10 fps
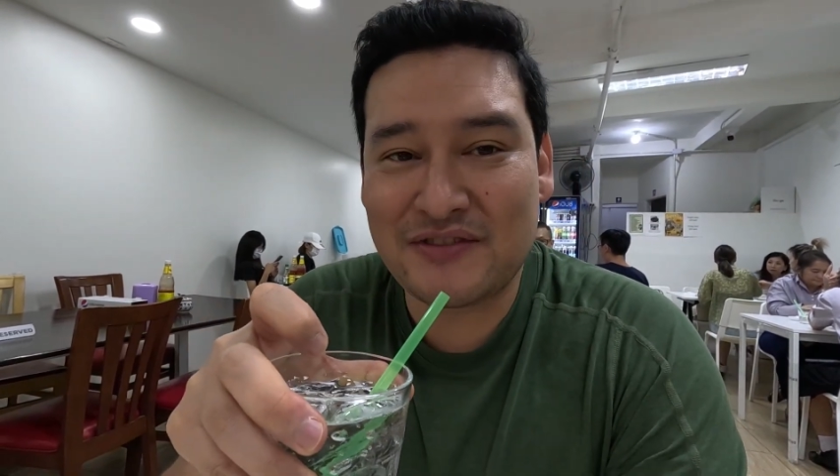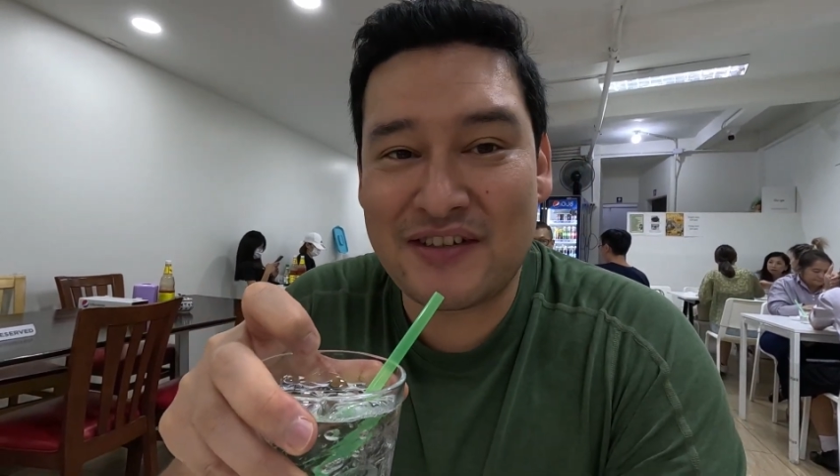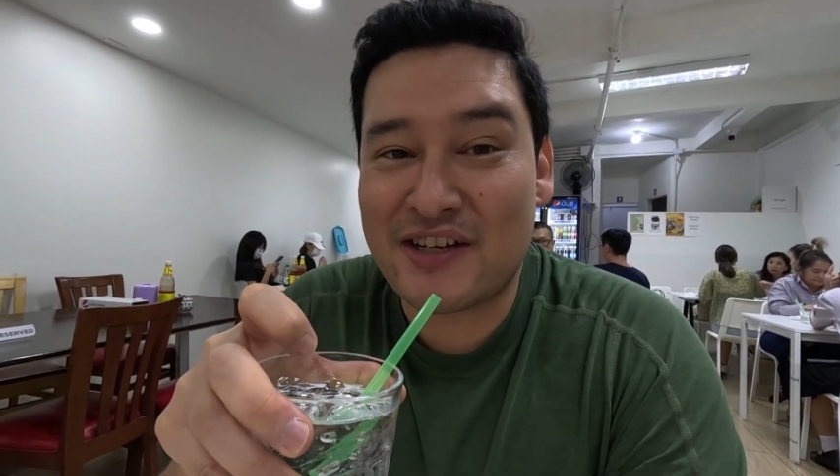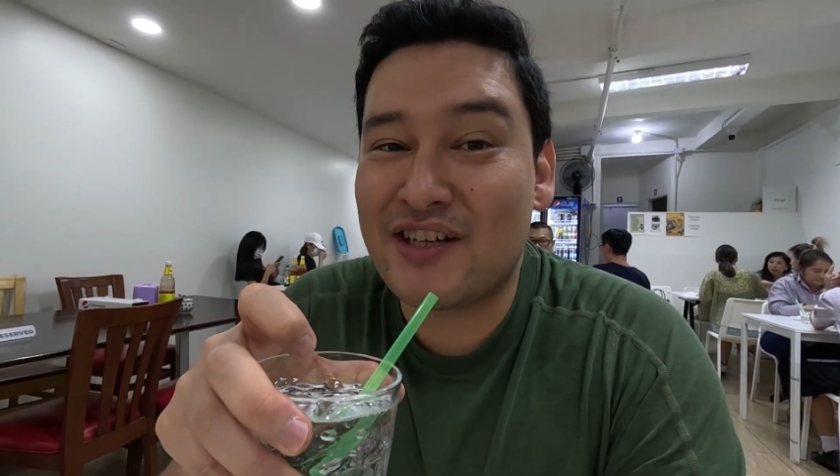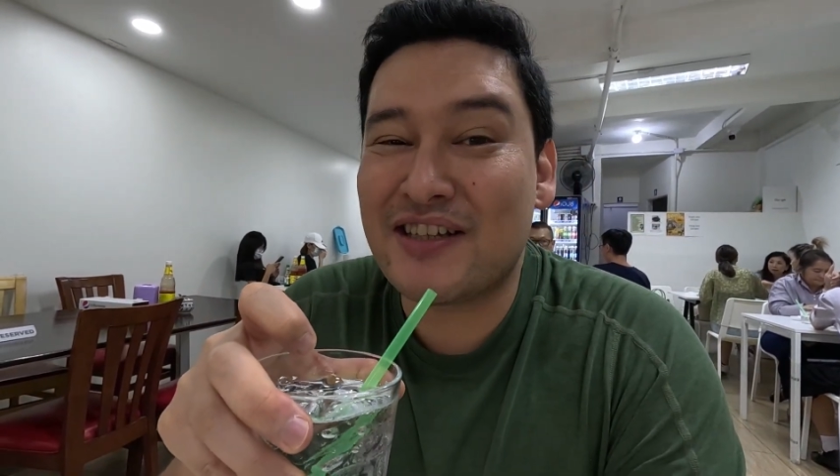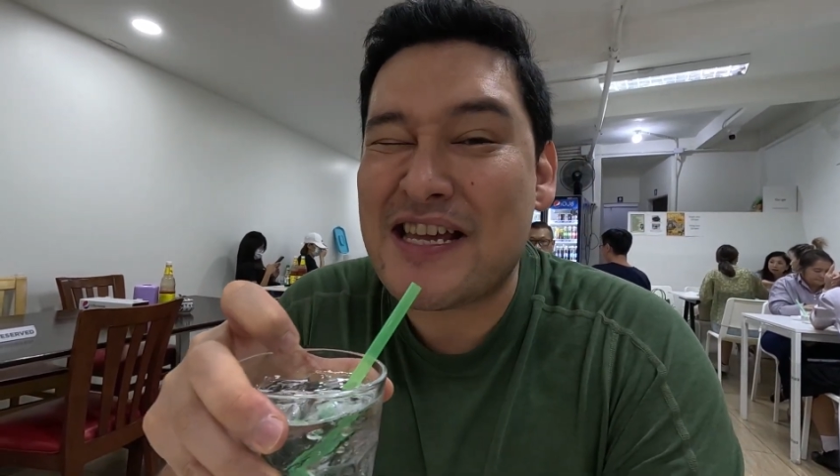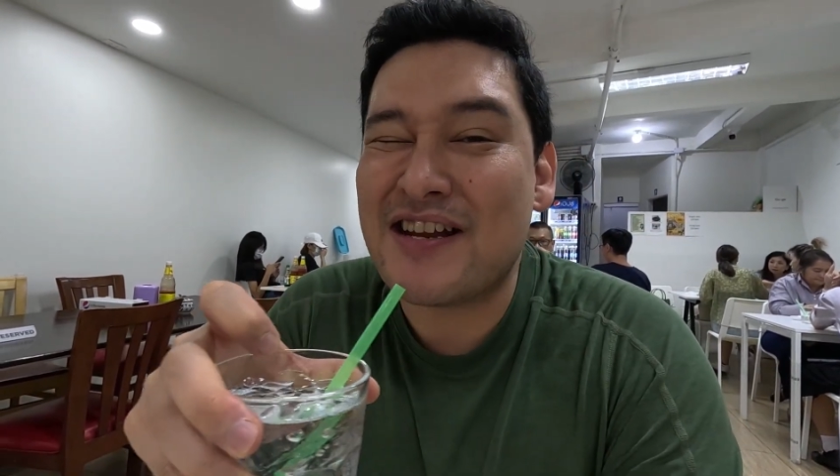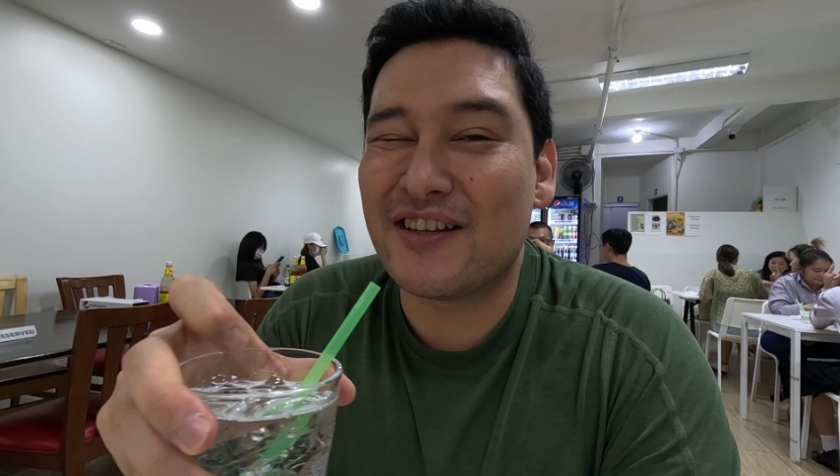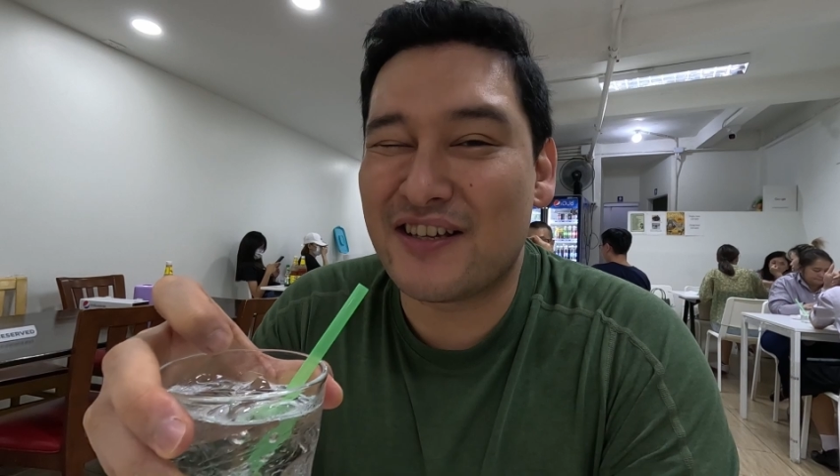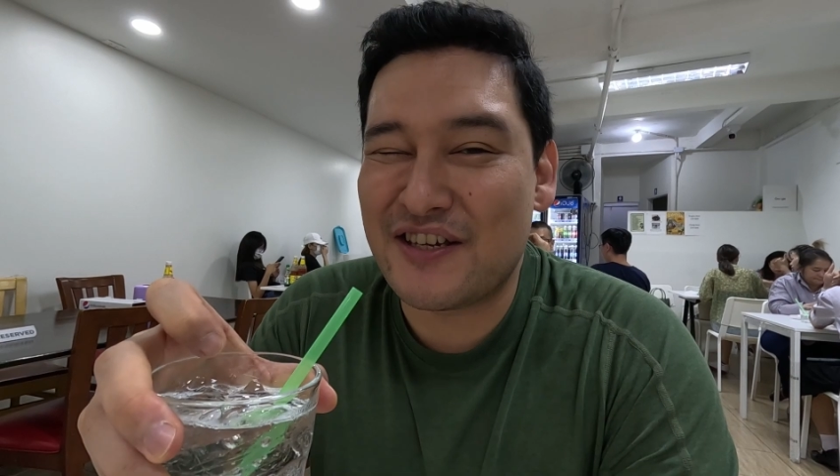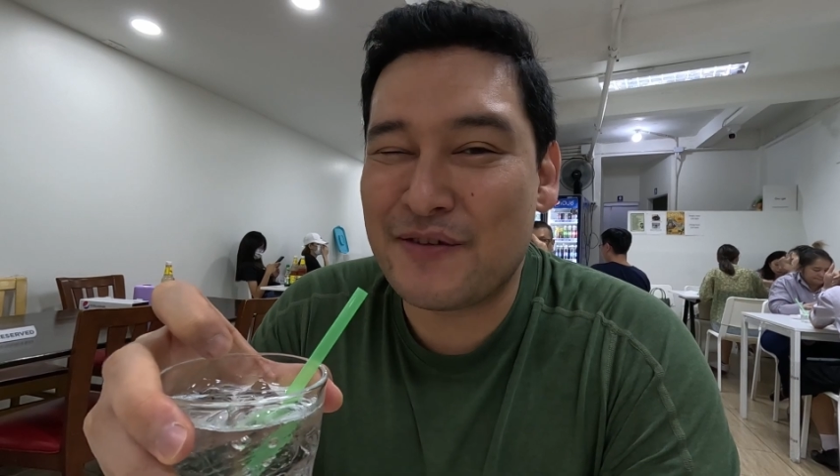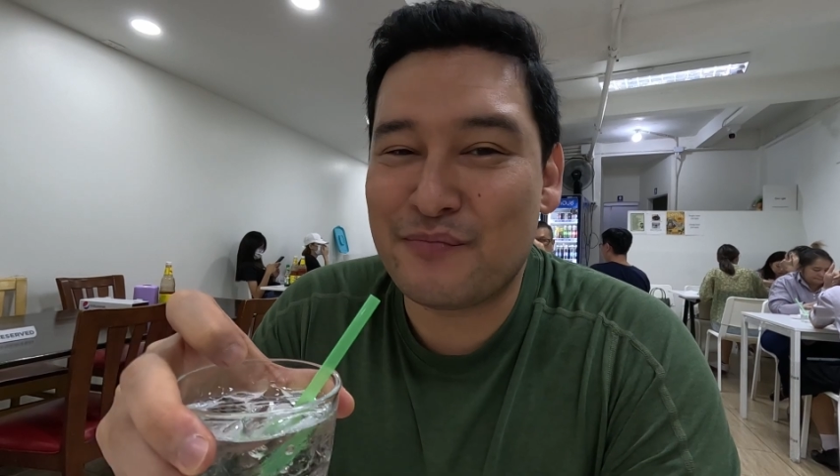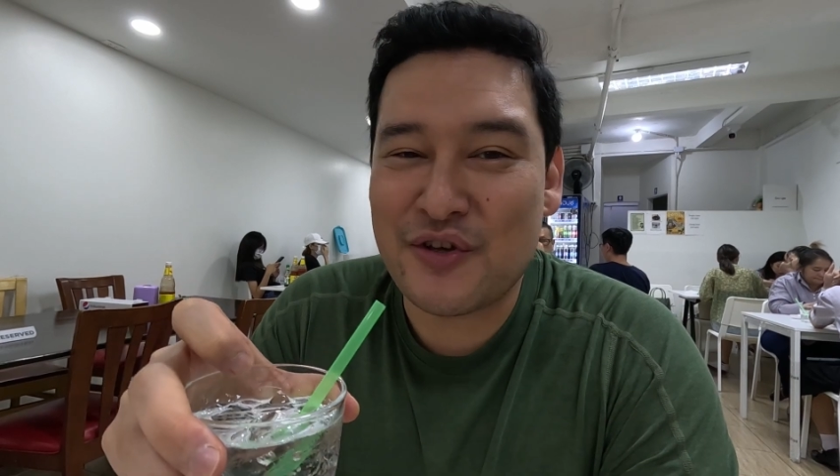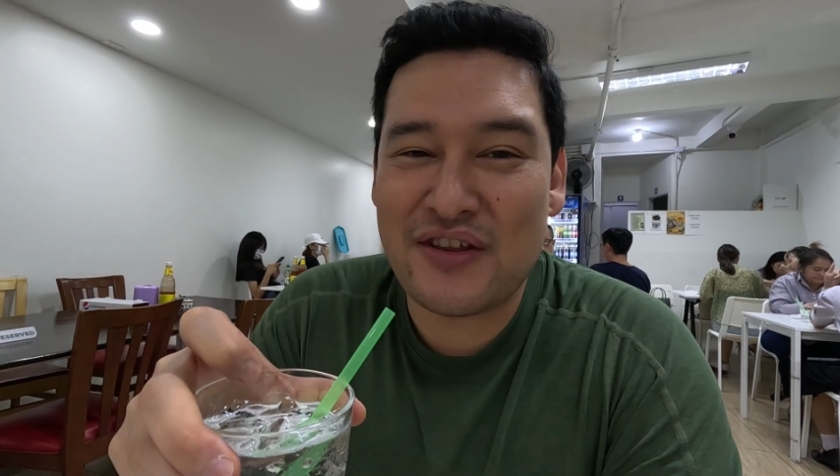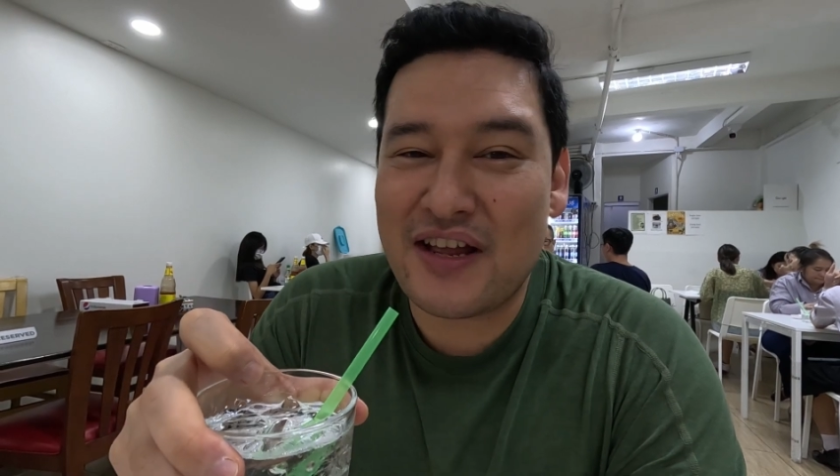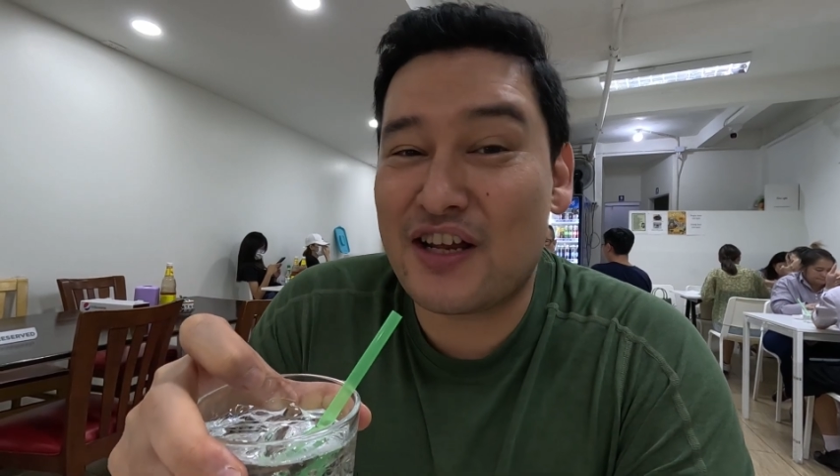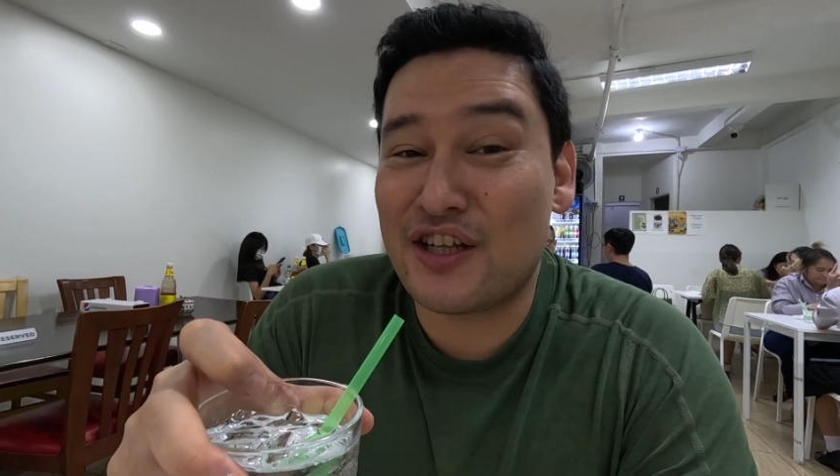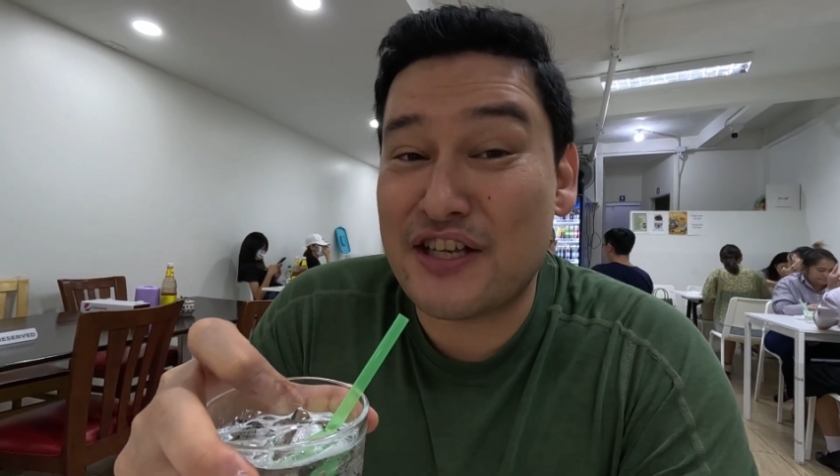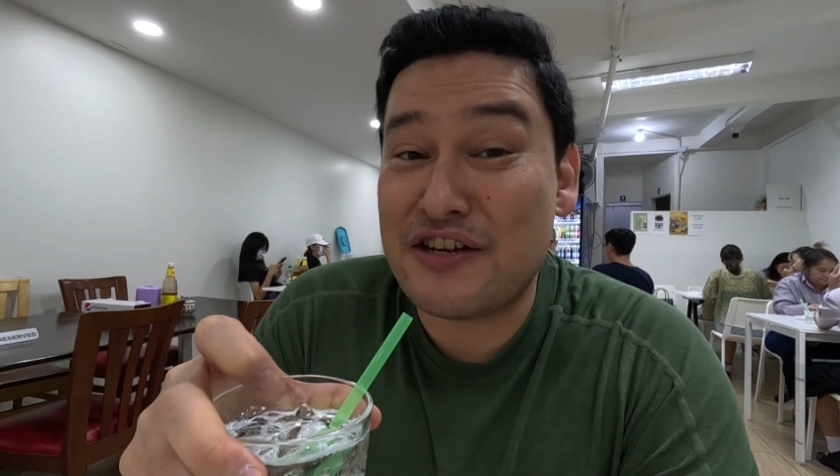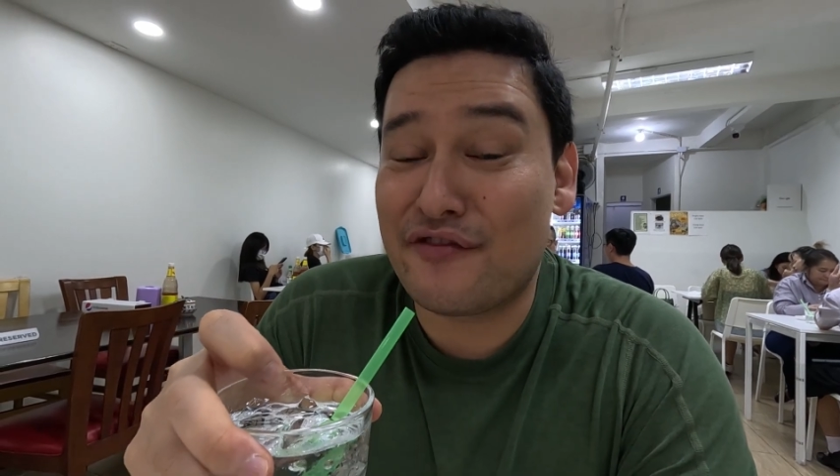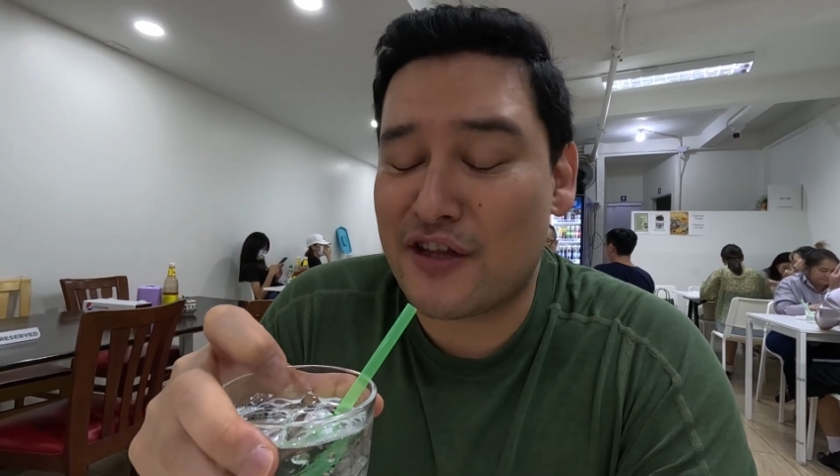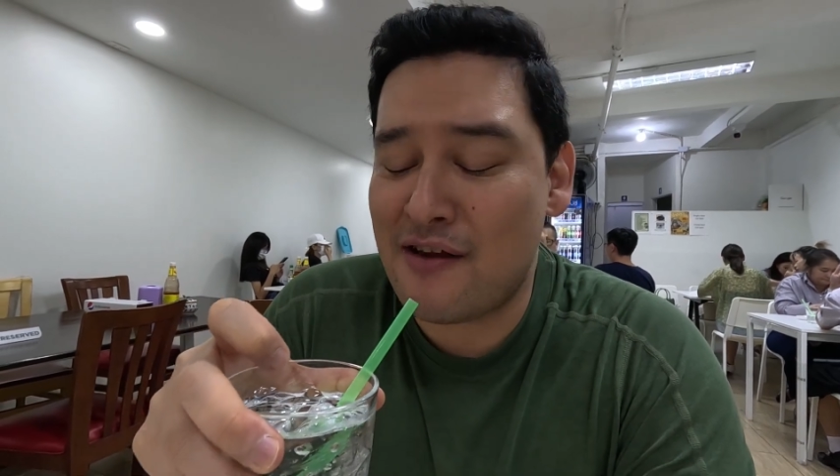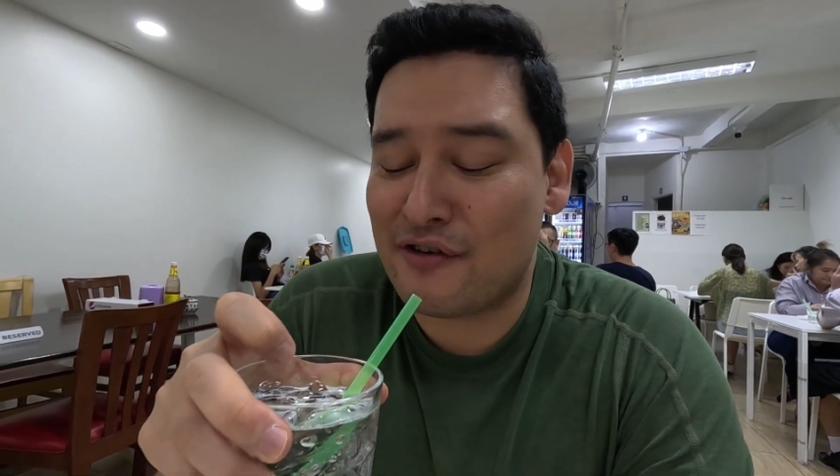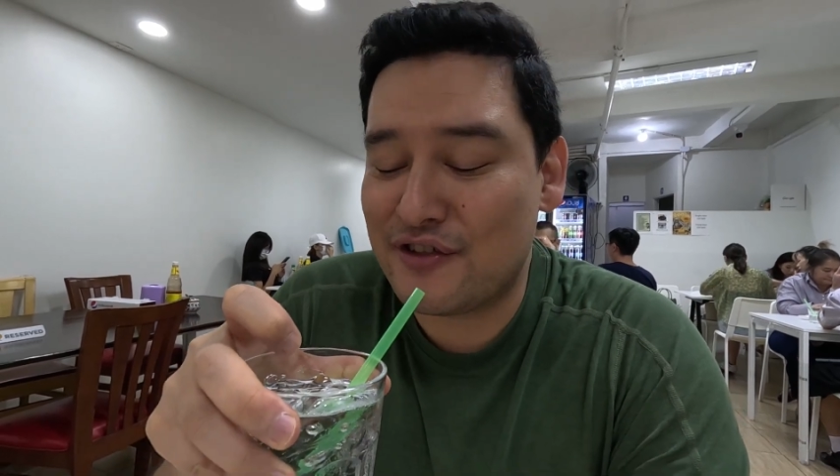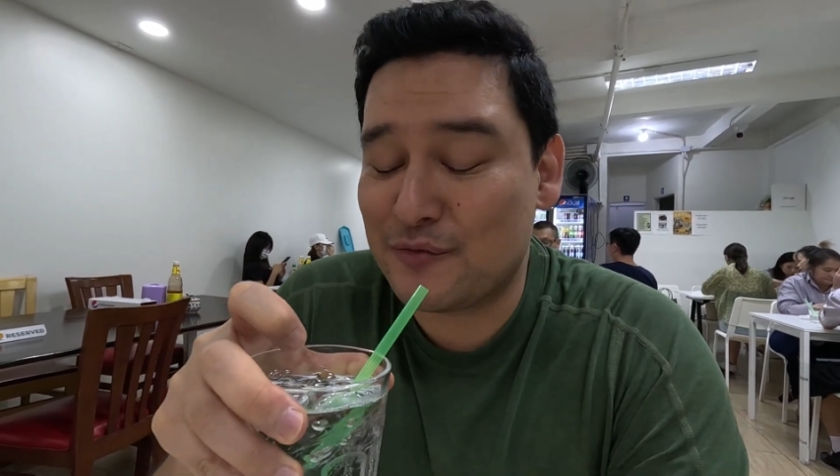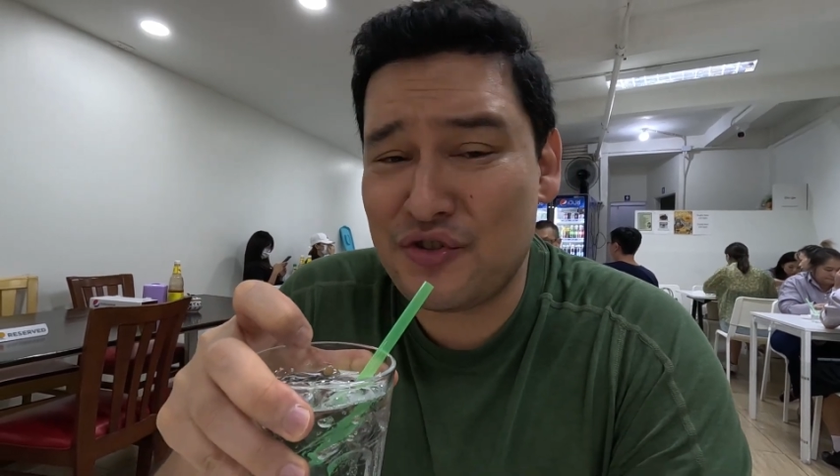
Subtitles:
and cleanly with like clean flavors,